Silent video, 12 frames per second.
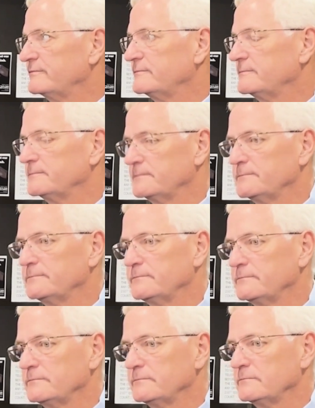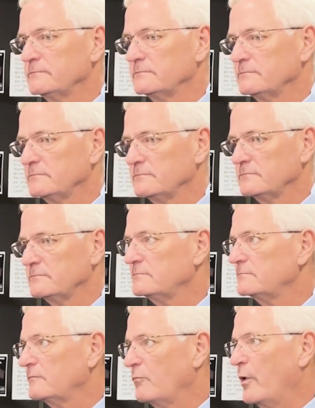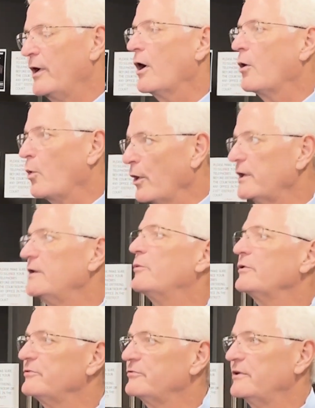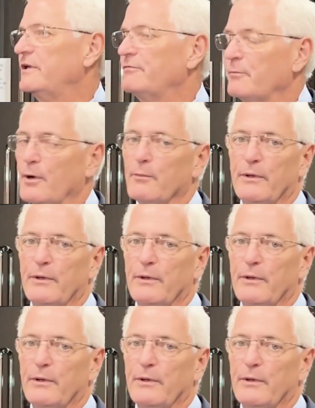have seen some of the evidence presented before today's